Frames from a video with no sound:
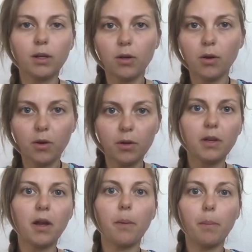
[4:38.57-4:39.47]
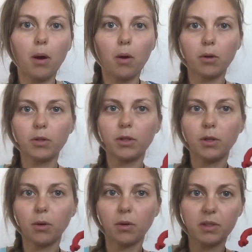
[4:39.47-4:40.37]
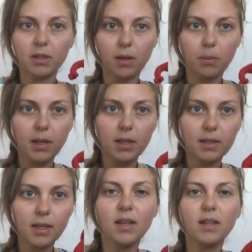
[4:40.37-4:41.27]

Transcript: learned about your cervix.